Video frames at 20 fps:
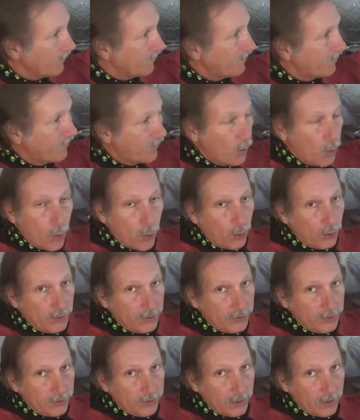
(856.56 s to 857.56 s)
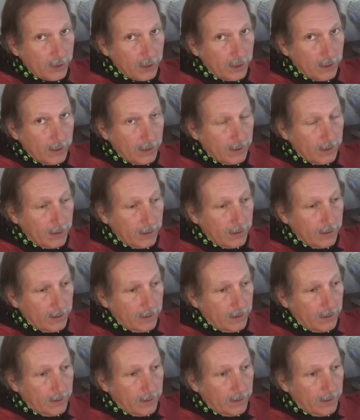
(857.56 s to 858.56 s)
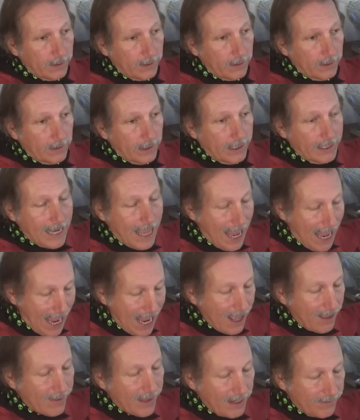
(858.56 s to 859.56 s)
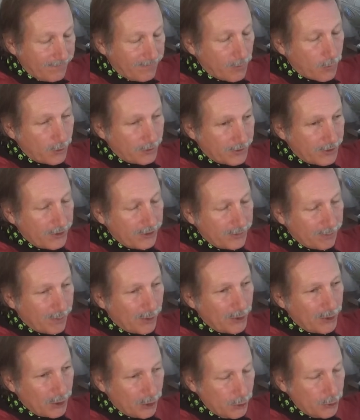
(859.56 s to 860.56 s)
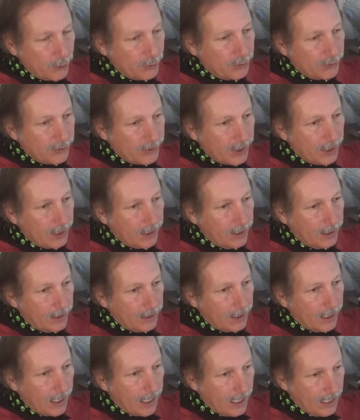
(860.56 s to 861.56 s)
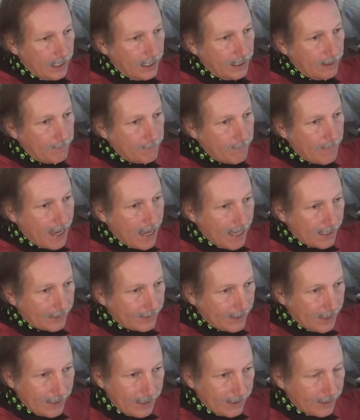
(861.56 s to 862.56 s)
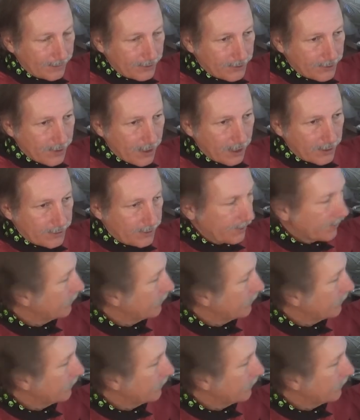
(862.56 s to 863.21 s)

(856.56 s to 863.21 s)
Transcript: force and how that force is produced in a magnetic structure.